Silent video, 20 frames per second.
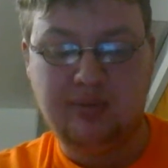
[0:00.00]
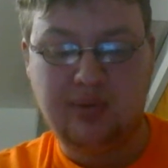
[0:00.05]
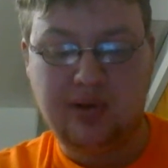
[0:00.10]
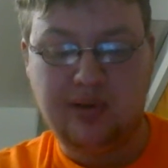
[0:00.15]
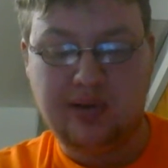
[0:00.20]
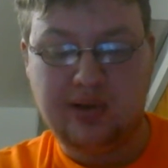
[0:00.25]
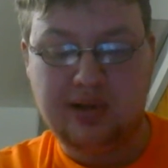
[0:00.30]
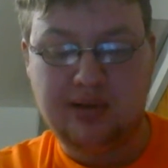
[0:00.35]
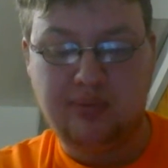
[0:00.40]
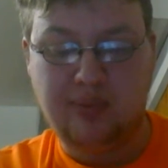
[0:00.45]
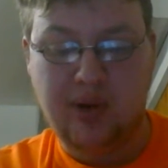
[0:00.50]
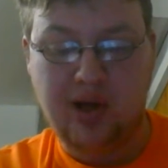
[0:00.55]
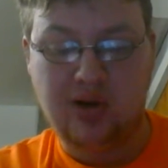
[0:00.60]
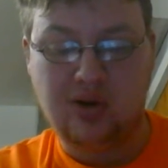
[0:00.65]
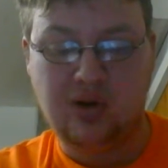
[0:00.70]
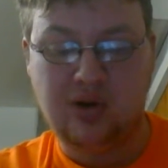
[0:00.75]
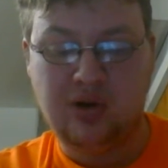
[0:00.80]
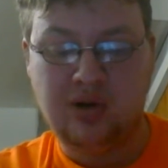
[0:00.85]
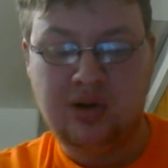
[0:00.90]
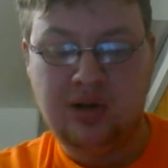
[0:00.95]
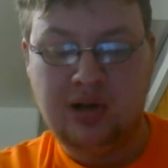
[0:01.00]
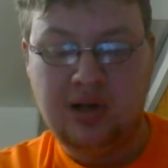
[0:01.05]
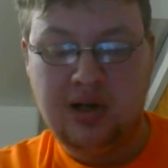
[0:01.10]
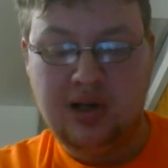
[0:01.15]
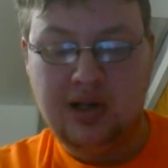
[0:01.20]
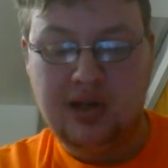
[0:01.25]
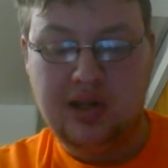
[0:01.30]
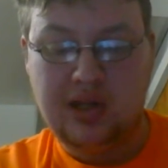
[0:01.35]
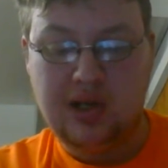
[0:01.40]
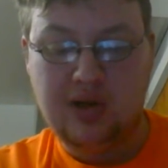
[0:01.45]
movie is better,
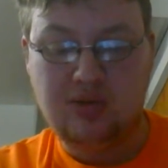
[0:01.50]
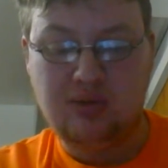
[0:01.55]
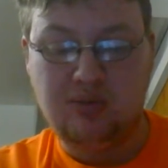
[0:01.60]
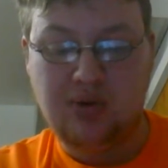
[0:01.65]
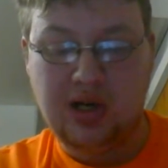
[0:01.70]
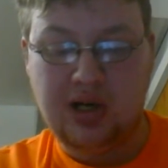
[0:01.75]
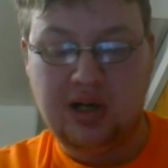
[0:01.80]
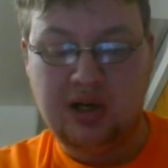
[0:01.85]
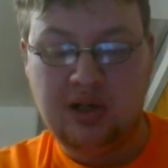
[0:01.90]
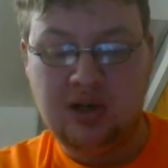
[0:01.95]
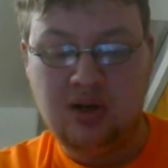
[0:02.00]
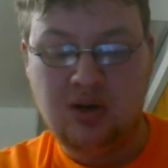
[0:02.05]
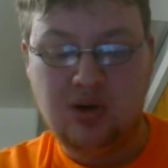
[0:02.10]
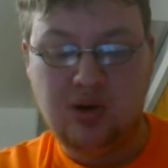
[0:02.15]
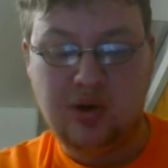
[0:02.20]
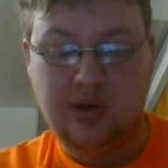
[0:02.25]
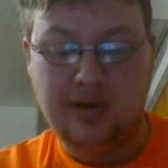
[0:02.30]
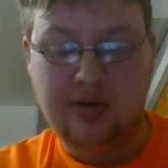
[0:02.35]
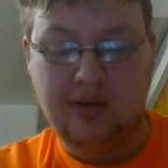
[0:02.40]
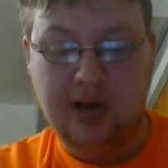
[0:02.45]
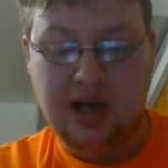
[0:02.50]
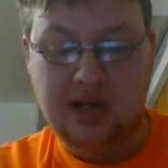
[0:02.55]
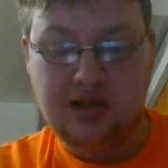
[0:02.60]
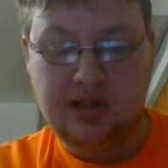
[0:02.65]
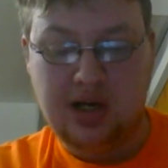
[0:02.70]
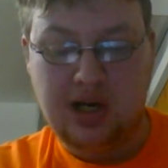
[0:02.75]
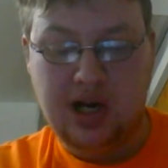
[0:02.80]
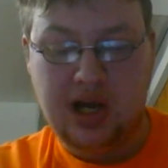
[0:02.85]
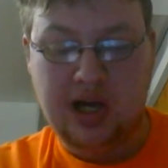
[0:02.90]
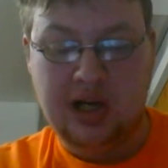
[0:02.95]
this one or The Last
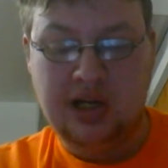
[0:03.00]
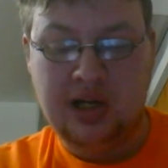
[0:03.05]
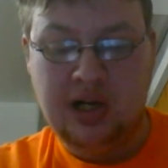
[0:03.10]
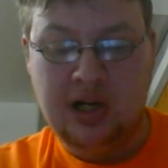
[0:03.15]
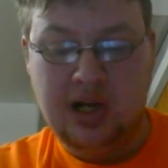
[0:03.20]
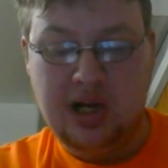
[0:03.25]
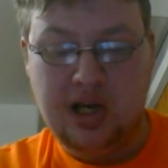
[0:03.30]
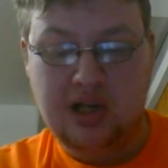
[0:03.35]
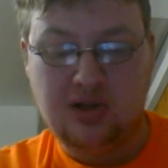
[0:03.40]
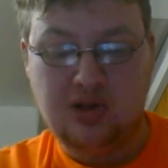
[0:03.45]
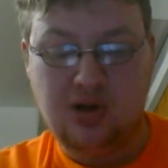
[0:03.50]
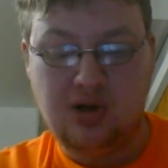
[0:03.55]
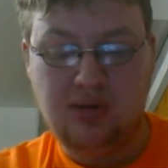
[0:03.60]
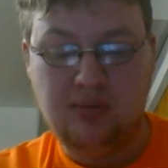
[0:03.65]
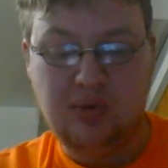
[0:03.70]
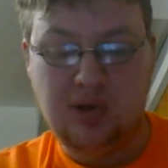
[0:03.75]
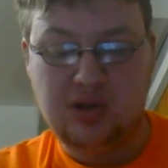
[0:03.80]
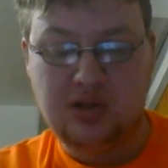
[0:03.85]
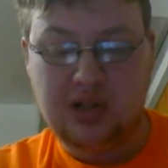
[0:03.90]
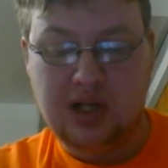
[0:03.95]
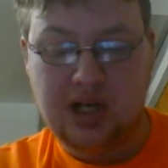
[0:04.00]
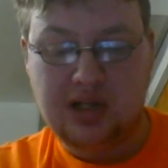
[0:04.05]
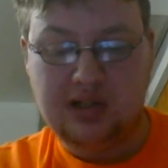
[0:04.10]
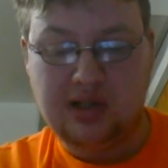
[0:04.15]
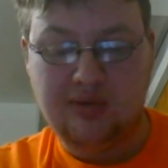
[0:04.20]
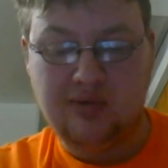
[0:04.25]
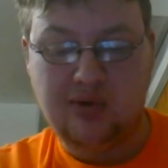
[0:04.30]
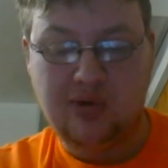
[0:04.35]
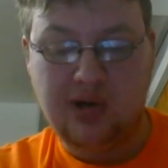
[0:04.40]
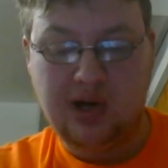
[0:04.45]
Jedi. It's almost as
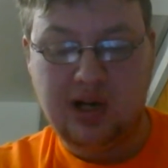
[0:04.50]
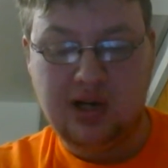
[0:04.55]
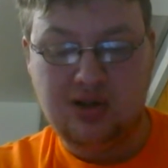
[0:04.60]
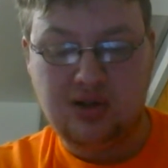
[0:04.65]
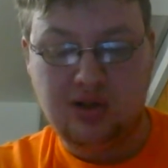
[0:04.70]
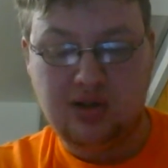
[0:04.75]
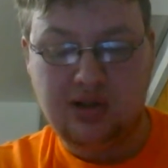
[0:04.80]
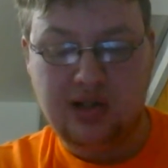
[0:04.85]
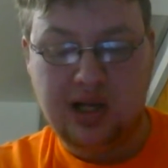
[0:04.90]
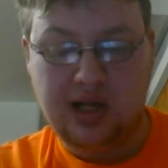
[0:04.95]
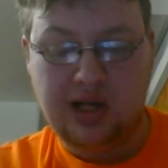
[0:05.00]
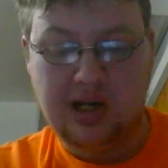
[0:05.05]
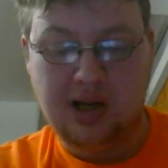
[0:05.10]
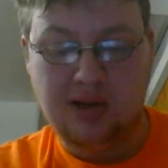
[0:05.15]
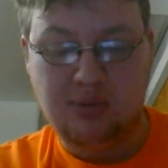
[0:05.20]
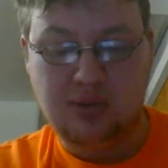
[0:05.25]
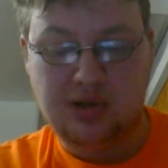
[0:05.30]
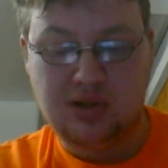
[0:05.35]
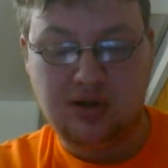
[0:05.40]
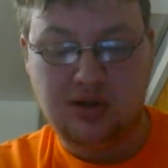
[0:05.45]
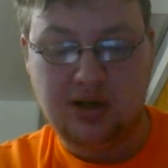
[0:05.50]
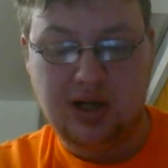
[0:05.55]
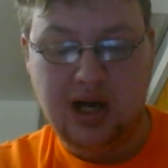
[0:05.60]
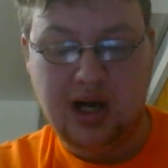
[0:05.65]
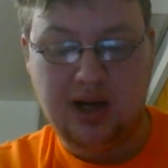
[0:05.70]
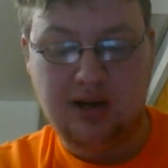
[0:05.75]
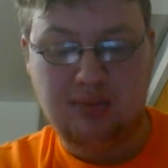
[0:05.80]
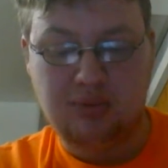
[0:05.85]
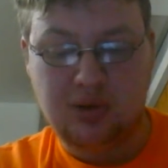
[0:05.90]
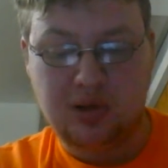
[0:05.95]
if critics are taking Episode
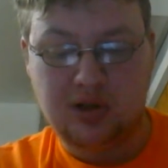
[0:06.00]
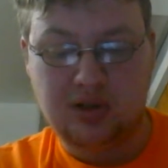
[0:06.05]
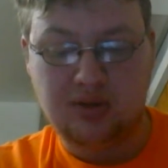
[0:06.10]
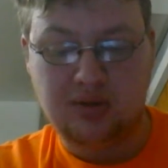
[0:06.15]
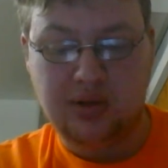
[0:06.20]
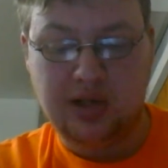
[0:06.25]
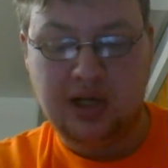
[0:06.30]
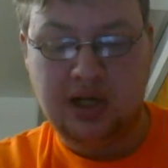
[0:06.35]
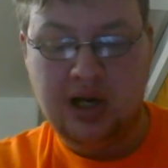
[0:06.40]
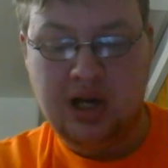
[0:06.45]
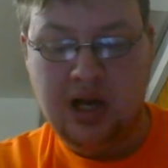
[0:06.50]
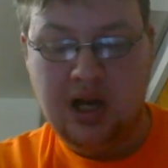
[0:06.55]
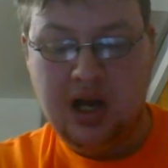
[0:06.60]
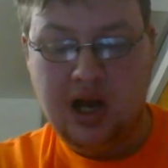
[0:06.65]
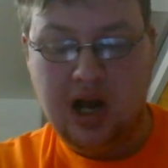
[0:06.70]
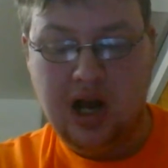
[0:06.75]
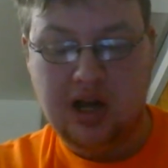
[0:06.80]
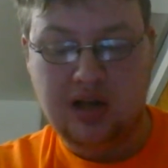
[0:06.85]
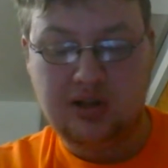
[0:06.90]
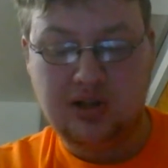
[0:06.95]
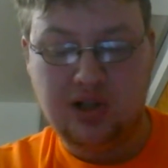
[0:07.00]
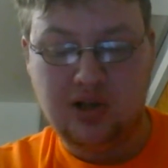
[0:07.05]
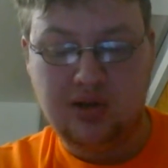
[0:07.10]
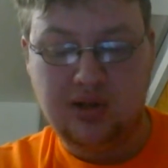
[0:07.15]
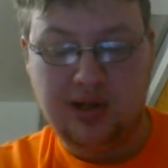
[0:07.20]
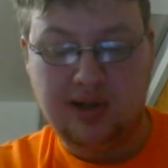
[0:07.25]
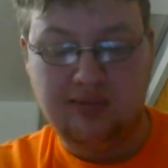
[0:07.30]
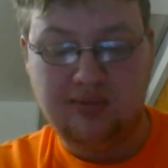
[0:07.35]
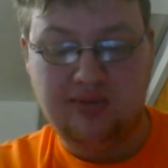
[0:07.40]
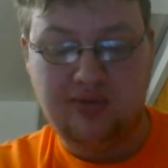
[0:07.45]
9 personally, as though
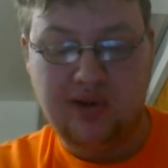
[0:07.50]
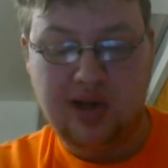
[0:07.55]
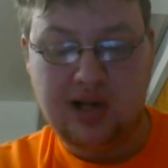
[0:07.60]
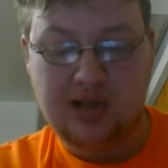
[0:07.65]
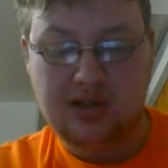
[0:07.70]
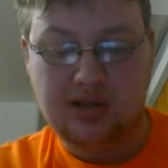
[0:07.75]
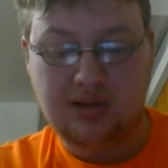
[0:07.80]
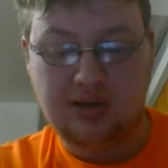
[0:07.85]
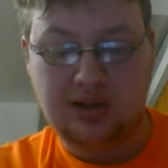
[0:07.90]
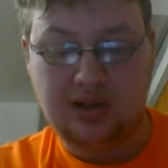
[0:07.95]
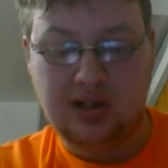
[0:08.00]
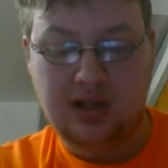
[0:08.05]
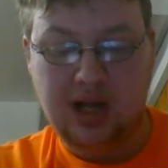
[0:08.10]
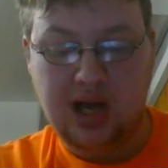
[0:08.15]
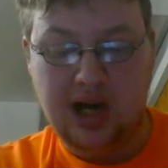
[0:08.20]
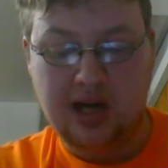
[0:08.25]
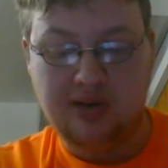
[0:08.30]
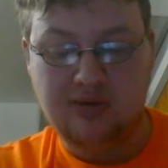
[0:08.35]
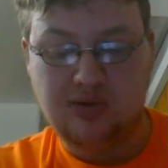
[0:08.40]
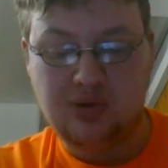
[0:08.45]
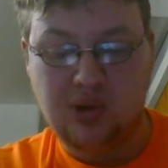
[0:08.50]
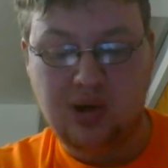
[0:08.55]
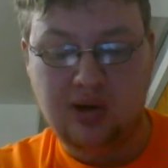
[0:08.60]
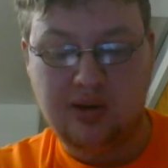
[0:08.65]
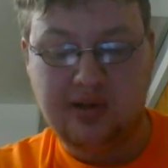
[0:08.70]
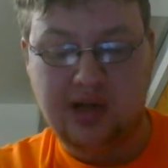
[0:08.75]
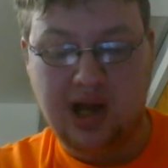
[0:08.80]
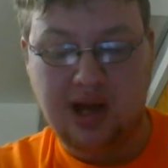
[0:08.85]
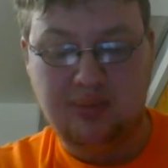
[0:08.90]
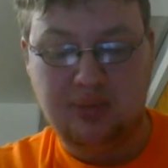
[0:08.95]
giving fans the kind of Star
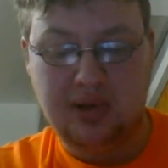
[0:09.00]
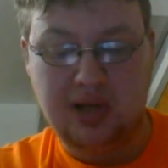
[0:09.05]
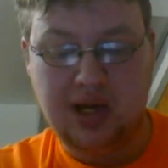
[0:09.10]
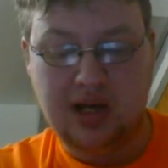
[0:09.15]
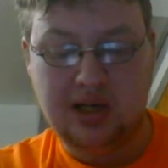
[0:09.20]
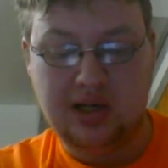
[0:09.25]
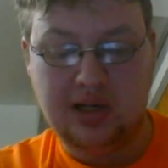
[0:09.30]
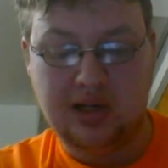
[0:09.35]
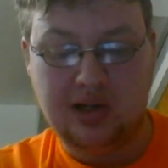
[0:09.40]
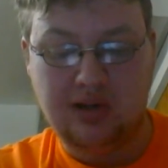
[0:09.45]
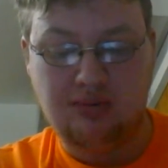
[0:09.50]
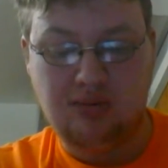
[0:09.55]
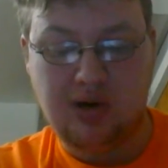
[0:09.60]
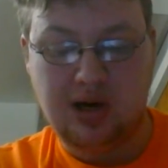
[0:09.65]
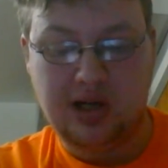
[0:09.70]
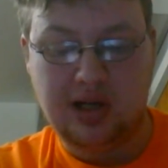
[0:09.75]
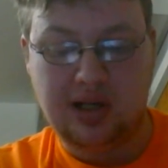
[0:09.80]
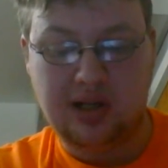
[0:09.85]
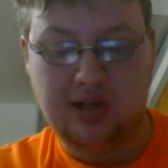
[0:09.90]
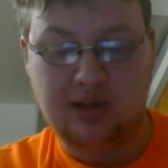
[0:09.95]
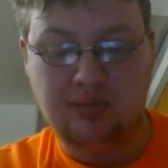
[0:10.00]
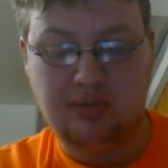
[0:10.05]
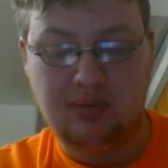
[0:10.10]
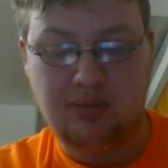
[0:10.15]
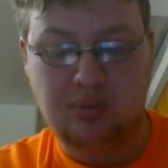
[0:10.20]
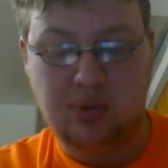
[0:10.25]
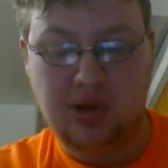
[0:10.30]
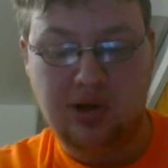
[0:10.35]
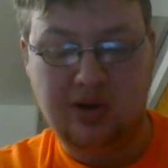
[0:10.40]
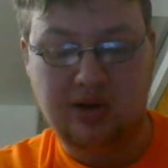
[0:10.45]
Wars happy ending they wanted to
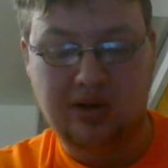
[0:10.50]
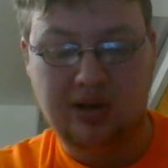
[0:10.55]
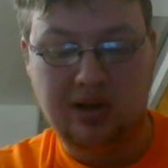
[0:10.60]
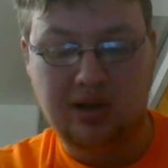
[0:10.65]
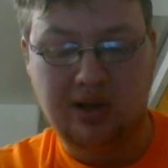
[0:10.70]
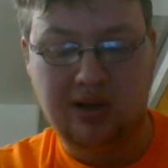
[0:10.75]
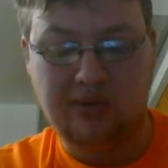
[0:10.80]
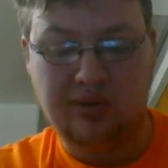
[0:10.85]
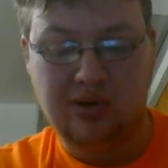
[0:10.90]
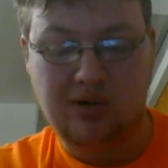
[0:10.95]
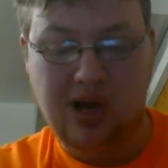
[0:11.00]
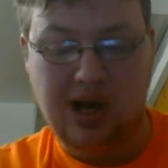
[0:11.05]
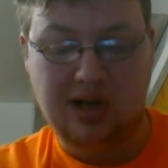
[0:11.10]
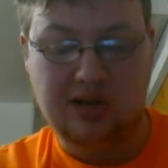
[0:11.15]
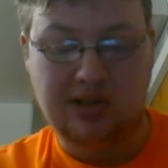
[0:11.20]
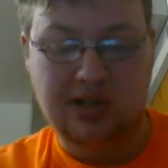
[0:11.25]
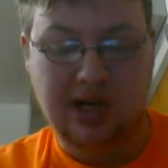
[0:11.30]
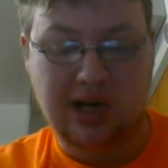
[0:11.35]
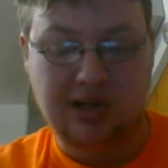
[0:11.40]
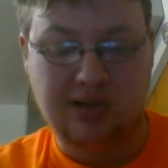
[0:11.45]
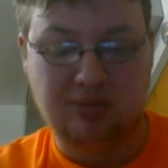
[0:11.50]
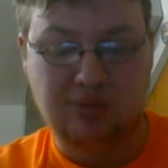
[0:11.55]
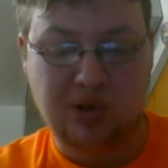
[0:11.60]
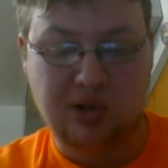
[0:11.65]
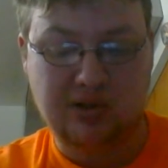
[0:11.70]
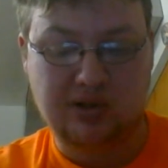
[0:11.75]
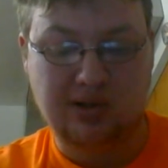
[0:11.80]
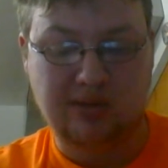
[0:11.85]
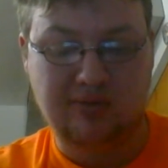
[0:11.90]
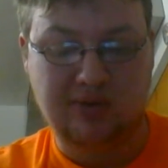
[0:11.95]
rebuke of The Last Jedi's more
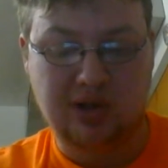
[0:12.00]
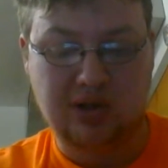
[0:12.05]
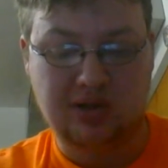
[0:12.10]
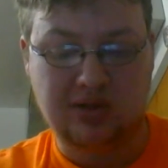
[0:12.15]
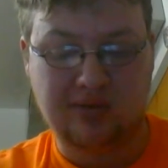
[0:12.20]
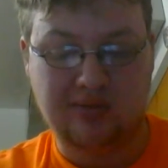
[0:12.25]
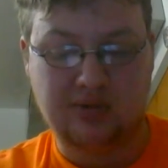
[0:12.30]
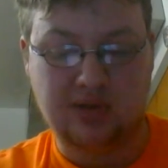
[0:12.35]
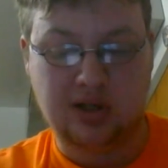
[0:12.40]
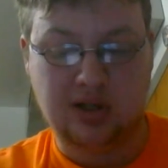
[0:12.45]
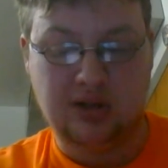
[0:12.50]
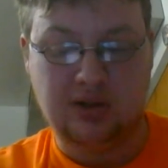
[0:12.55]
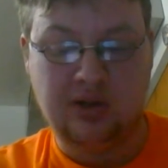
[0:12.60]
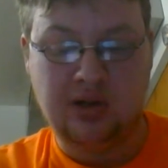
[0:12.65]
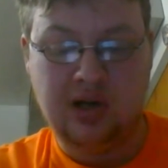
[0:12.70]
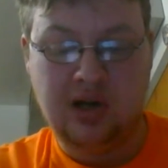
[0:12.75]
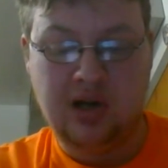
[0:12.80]
subversive tone,